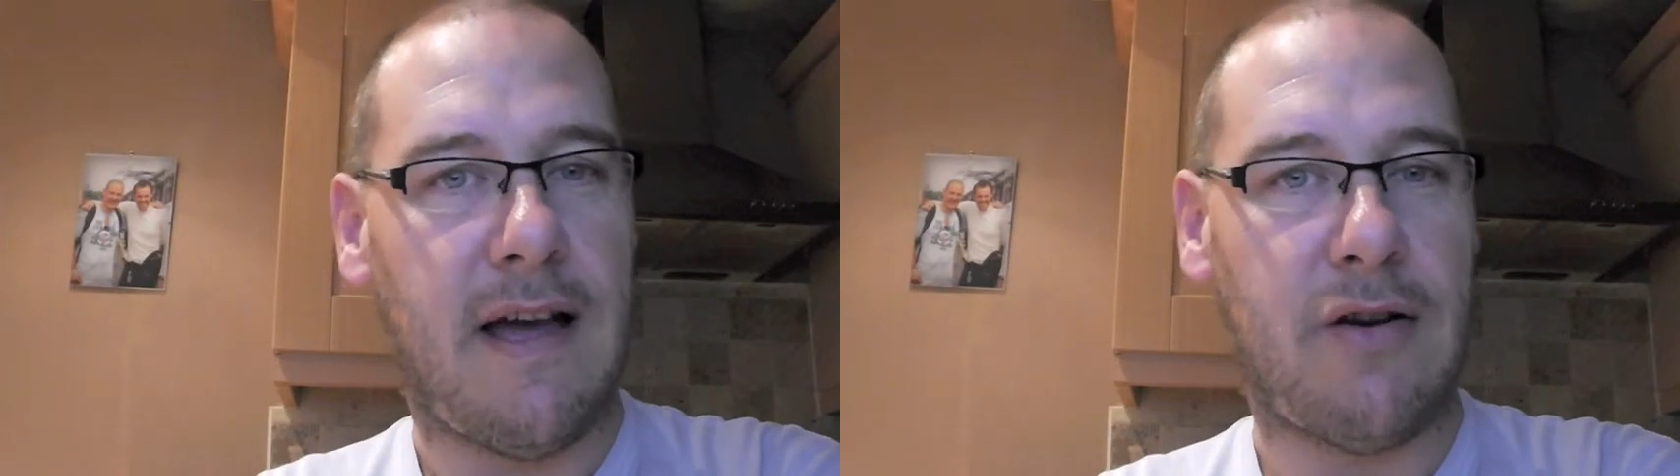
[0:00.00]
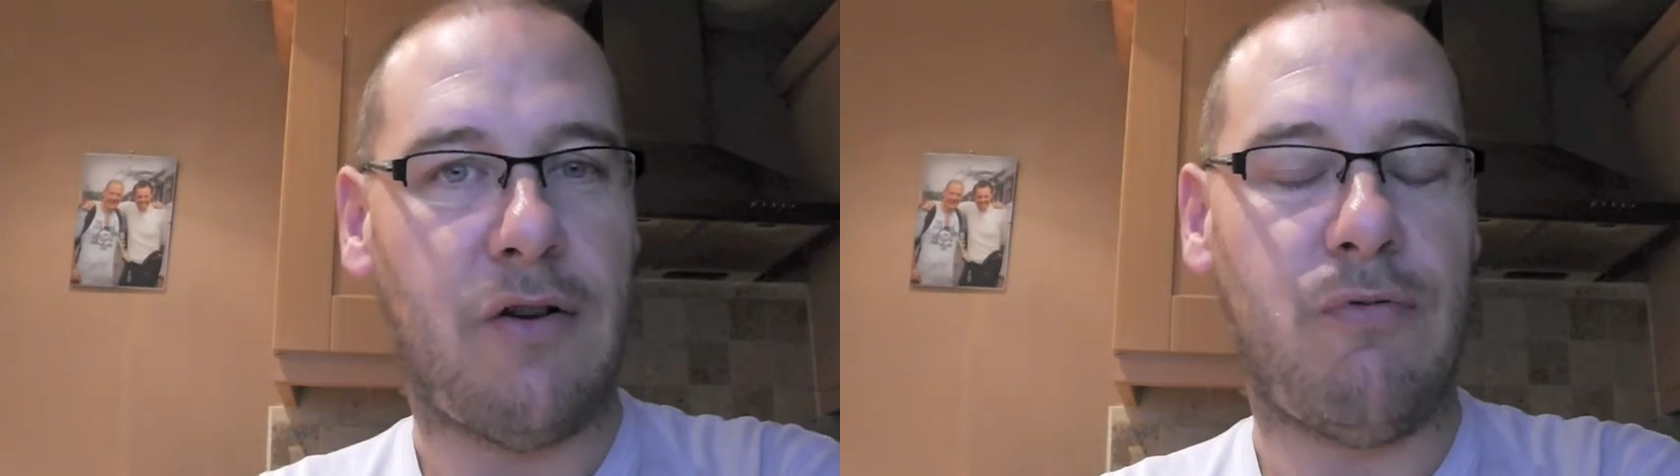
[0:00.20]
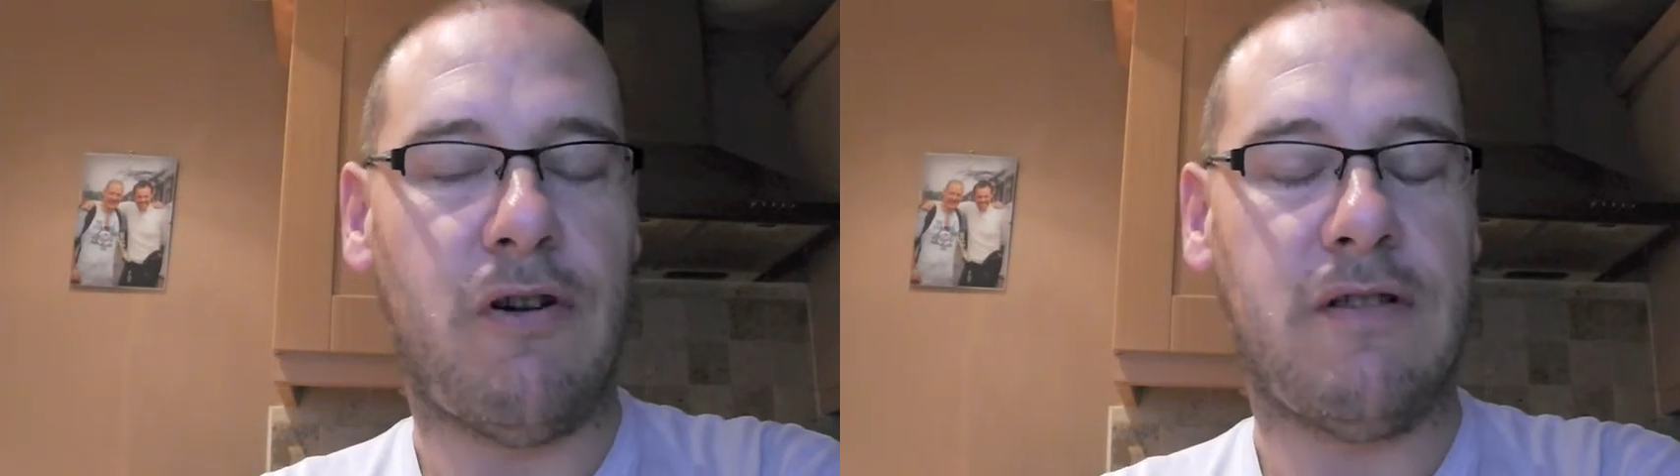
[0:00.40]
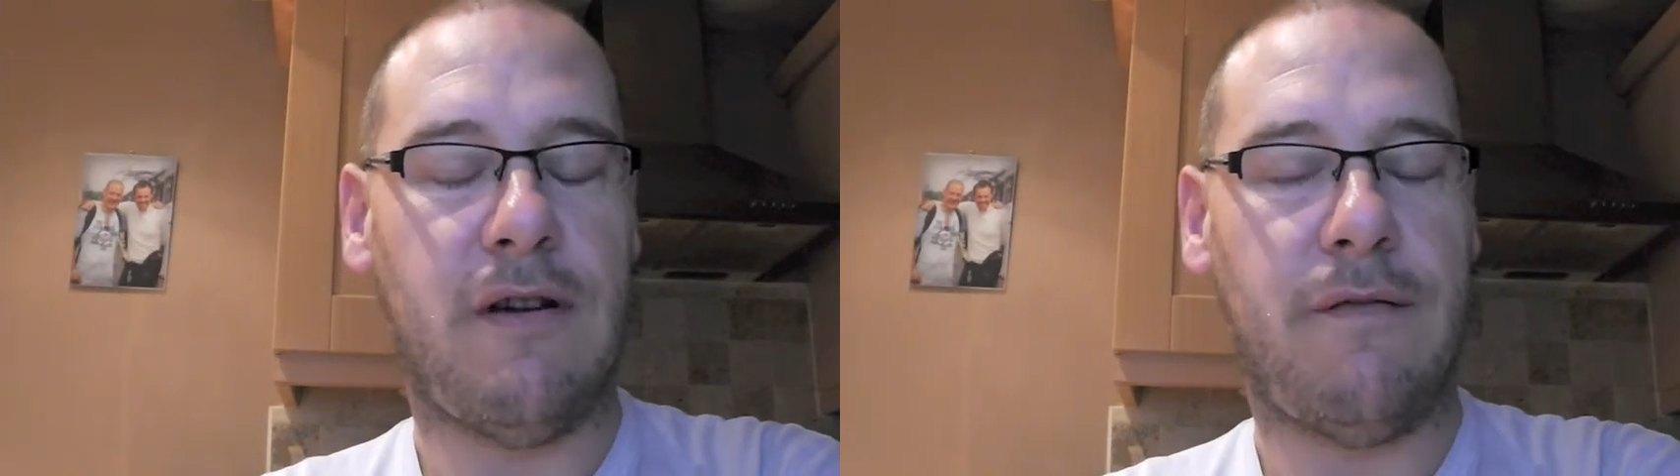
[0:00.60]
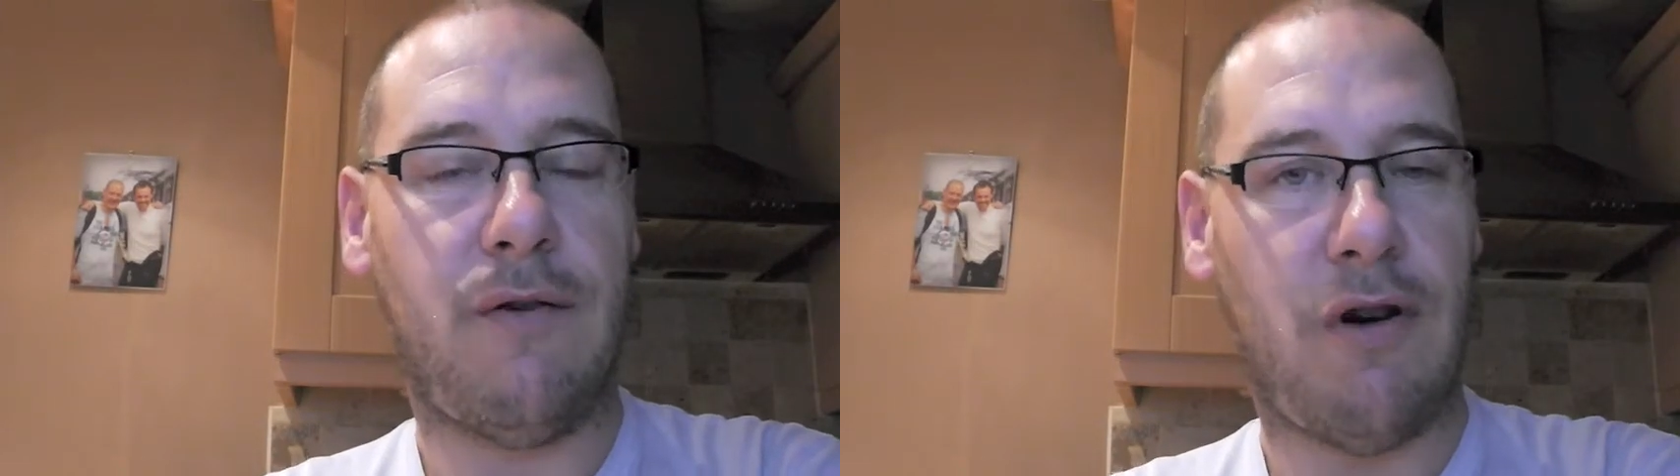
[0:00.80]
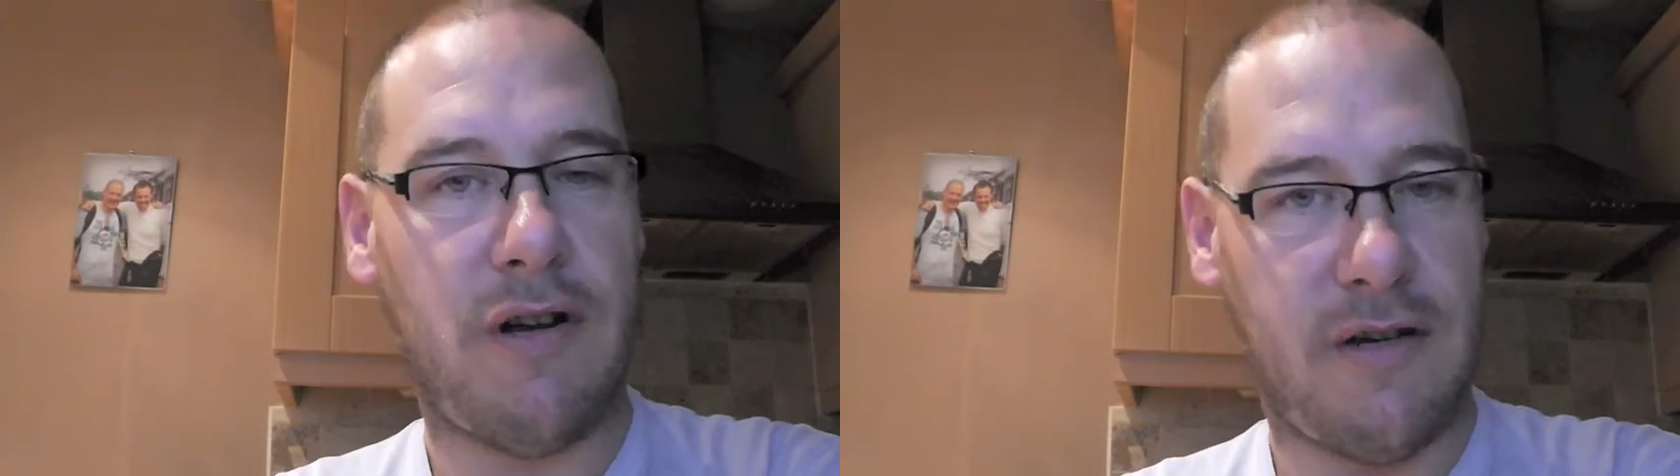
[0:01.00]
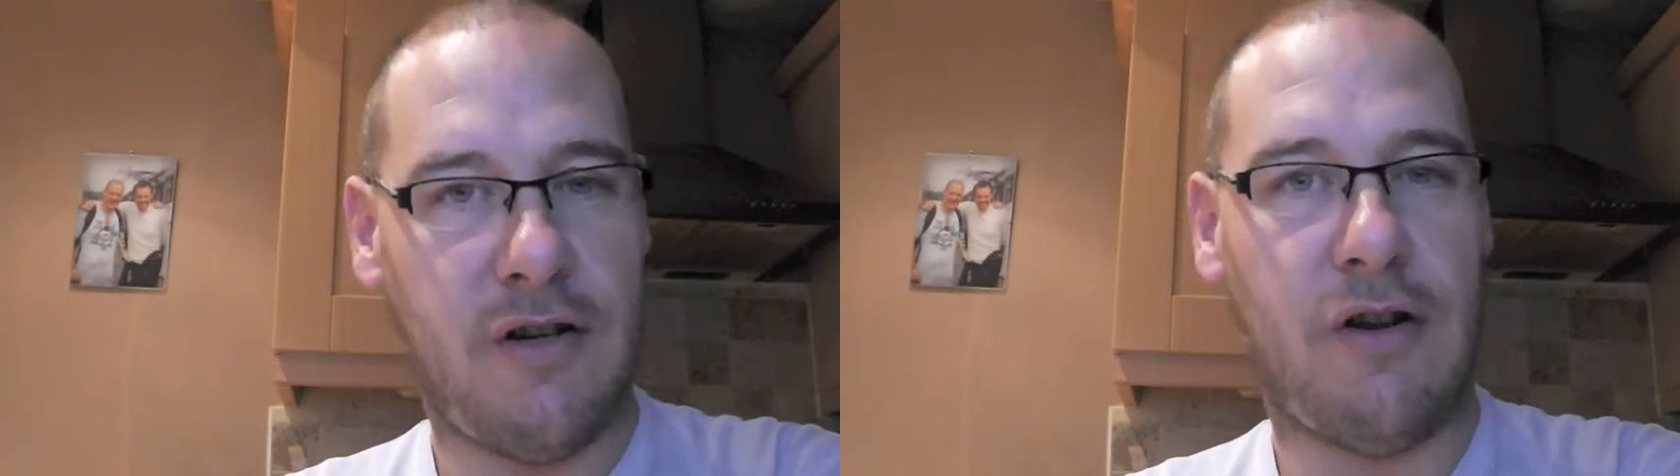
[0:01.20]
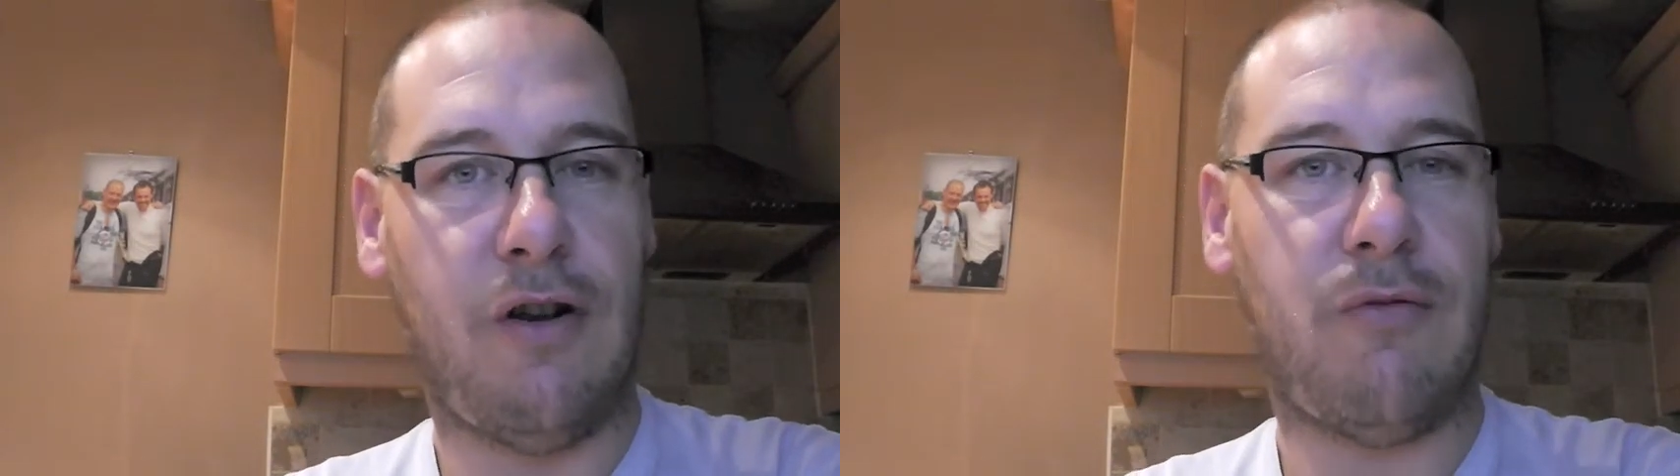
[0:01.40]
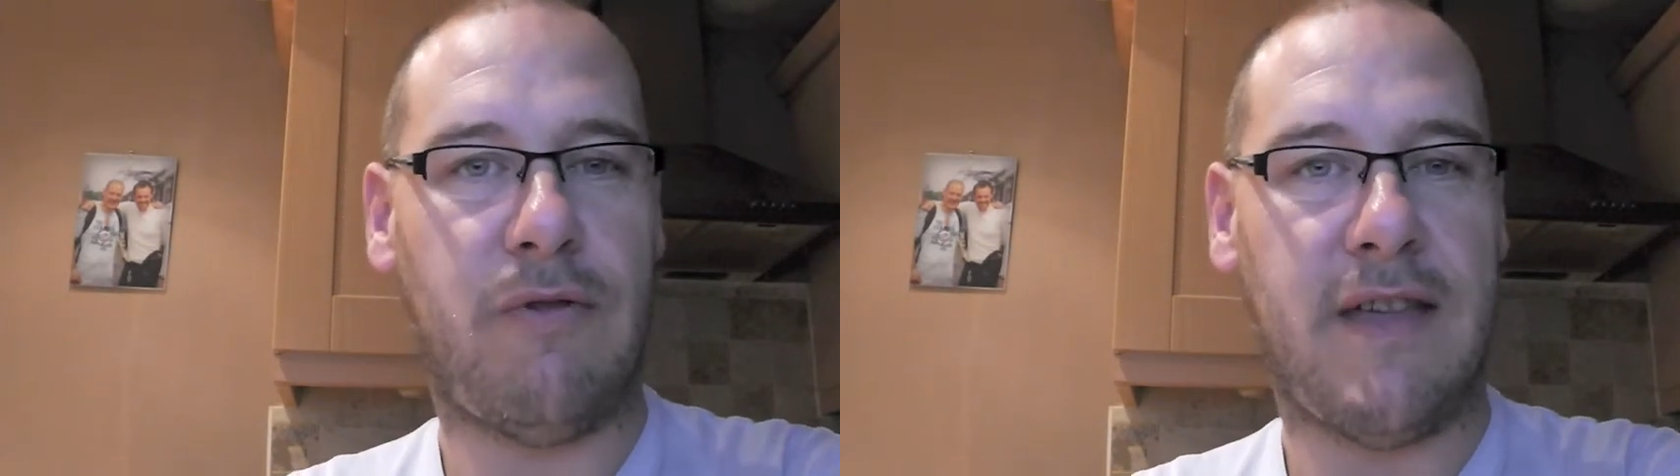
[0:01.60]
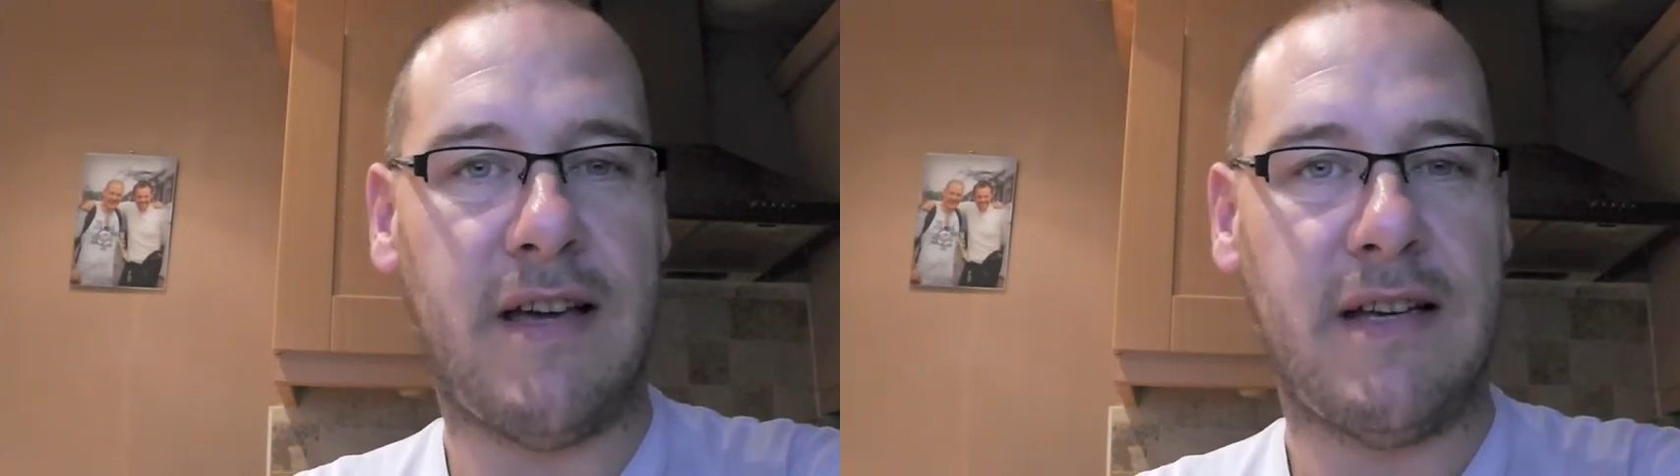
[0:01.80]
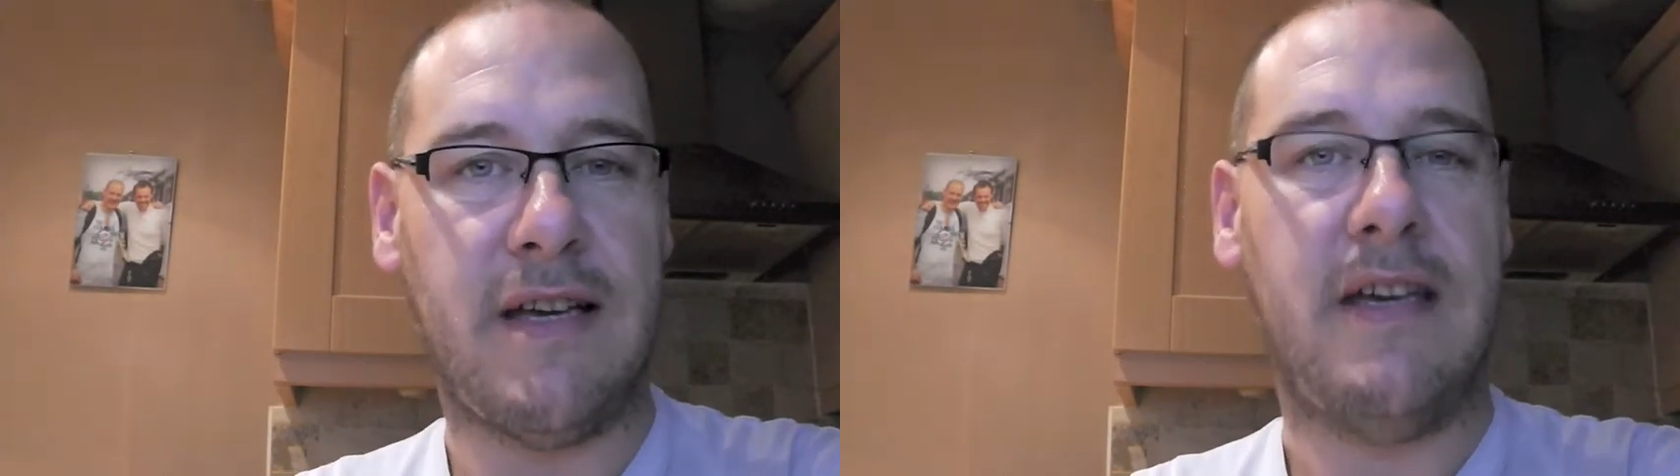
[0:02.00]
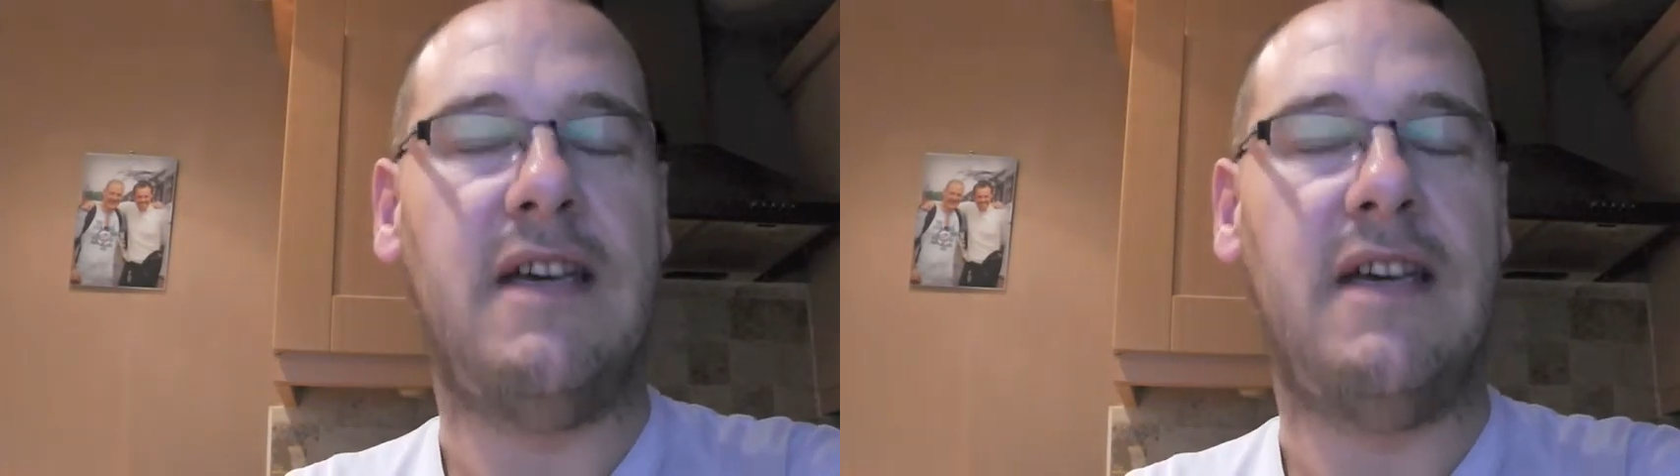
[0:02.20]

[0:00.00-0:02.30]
I know he was looking for one, and good luck with that.